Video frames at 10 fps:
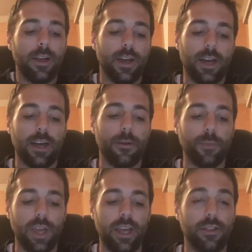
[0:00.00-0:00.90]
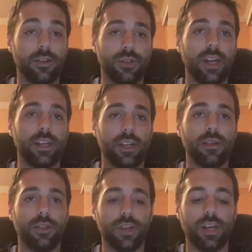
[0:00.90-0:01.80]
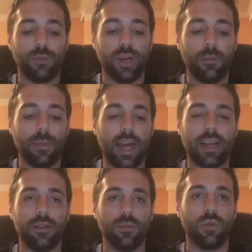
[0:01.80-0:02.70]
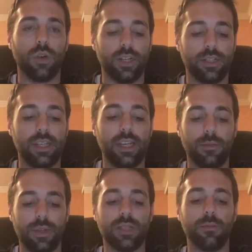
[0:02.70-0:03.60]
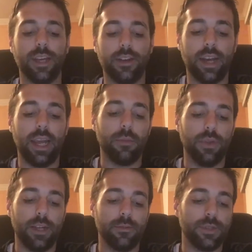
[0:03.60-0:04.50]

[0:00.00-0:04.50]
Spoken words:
And they're trying to bring him back, and we're gonna see him in some later gameplay.